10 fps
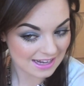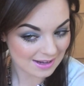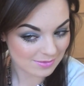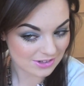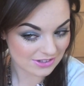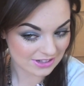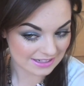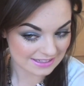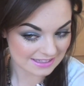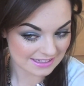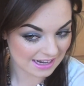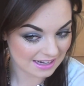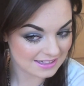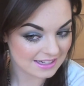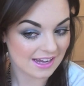I'm just going to
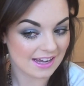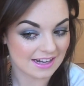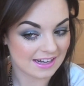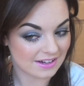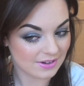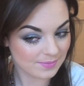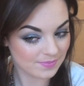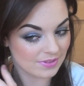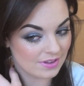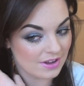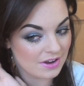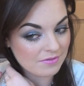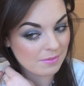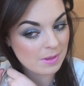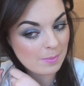start curling
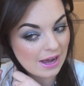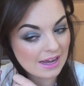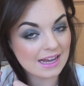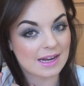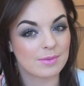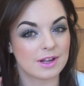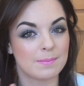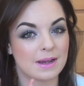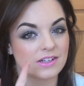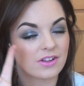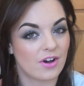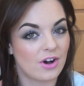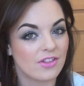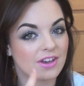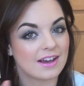from the back, and I'm going to make sure that
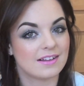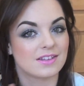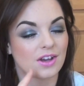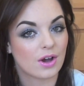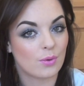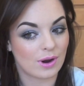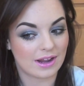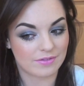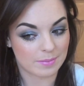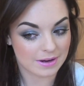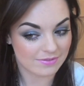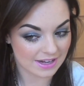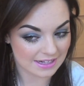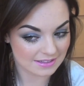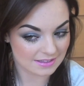all the curls go away from my
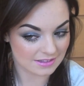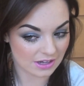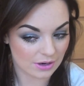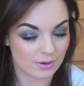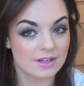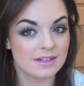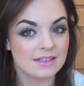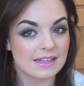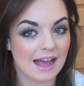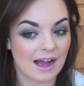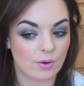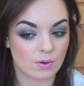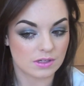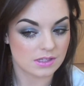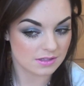face, so
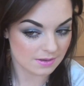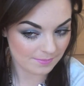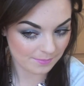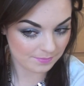outwards.